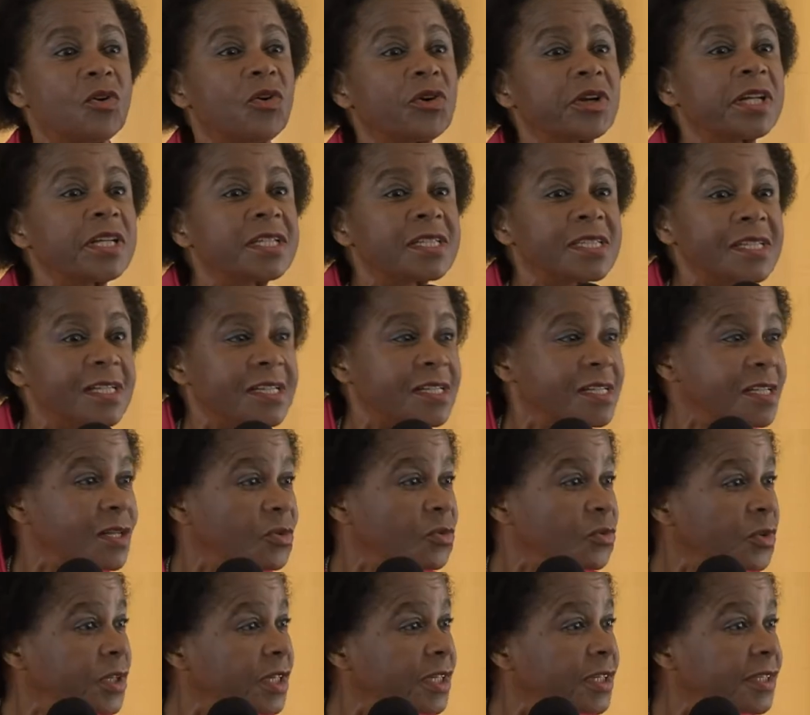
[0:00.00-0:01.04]

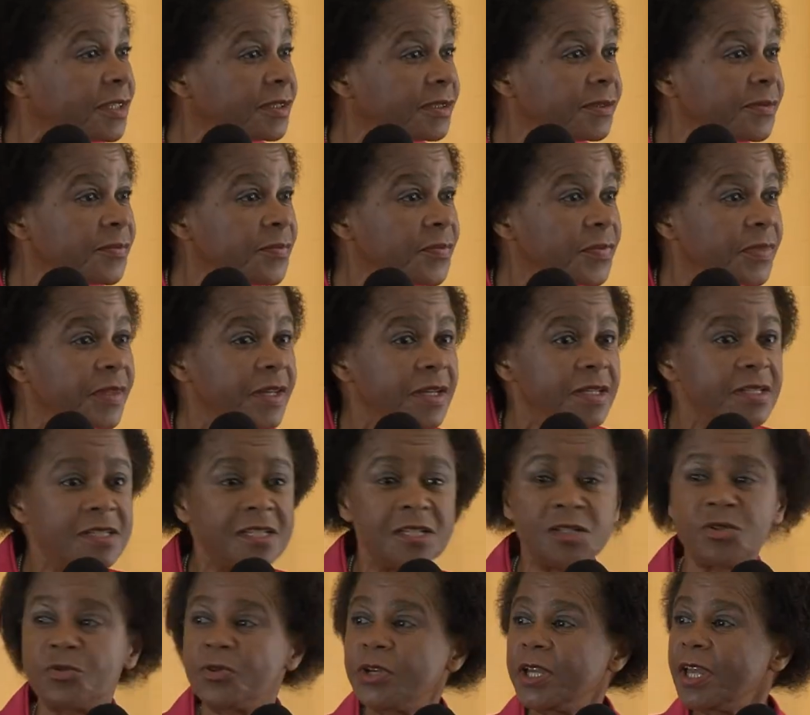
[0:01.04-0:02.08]
orientation week.
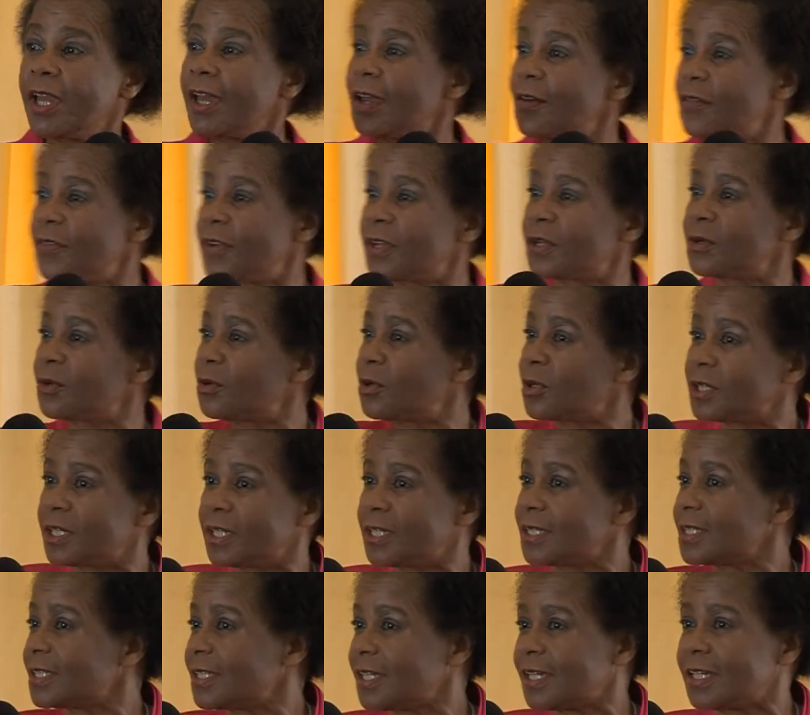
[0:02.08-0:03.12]
Did we have an
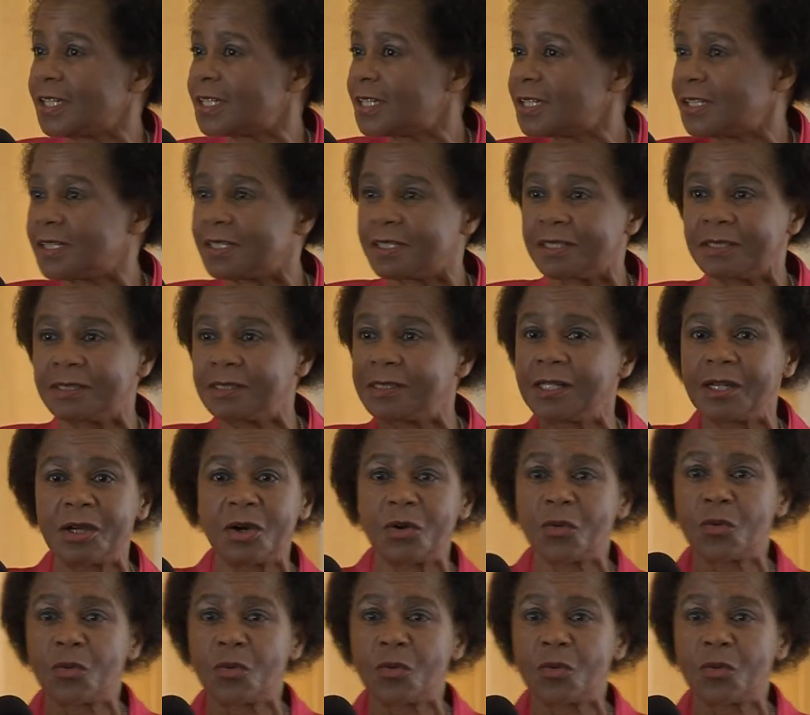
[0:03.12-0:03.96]
orientation